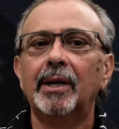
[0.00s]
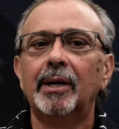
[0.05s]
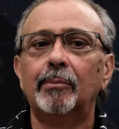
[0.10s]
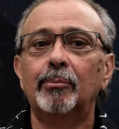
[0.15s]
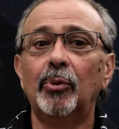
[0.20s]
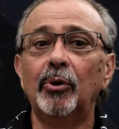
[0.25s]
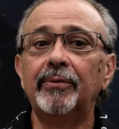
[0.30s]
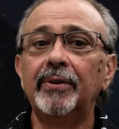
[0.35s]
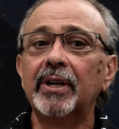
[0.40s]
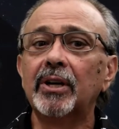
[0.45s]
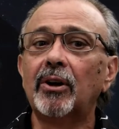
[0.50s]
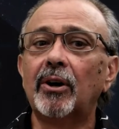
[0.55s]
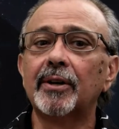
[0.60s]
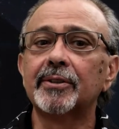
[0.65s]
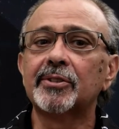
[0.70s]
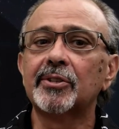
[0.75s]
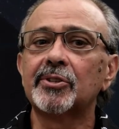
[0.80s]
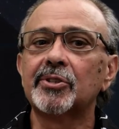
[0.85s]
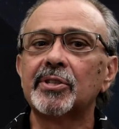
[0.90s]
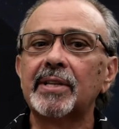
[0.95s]
Moving on
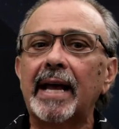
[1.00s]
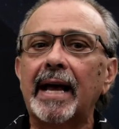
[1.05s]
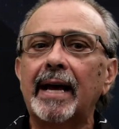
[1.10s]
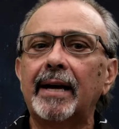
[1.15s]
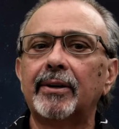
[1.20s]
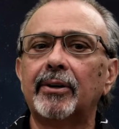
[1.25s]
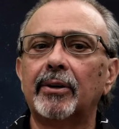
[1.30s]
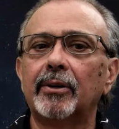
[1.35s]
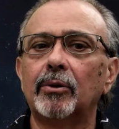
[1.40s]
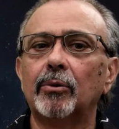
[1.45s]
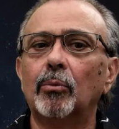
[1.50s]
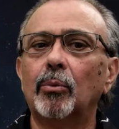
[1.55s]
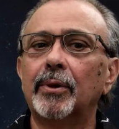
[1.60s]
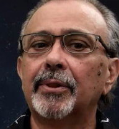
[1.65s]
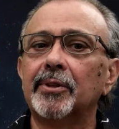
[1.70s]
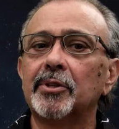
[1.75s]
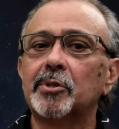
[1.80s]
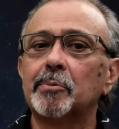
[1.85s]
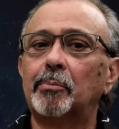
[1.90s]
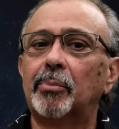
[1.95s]
to Saturn
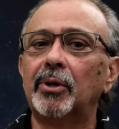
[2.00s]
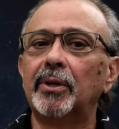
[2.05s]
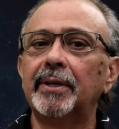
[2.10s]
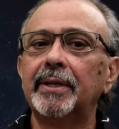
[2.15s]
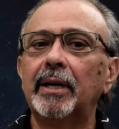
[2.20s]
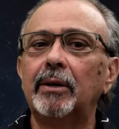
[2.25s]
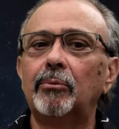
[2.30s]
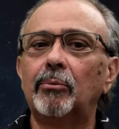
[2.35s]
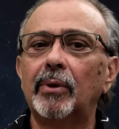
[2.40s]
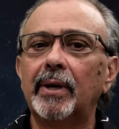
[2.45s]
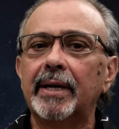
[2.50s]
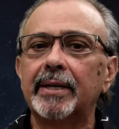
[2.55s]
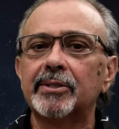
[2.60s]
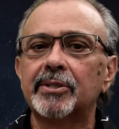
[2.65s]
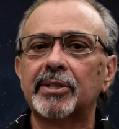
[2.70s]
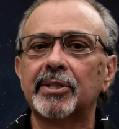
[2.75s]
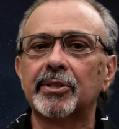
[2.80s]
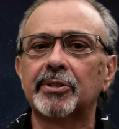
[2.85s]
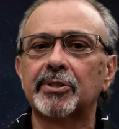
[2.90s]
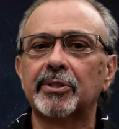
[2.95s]
with its brilliant ring
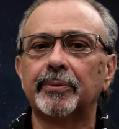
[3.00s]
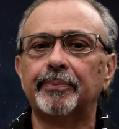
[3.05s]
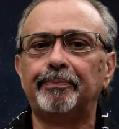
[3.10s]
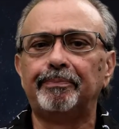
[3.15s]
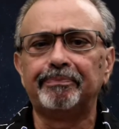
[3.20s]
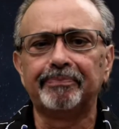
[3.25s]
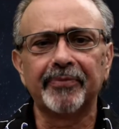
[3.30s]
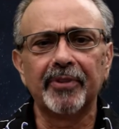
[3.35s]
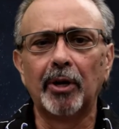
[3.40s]
system,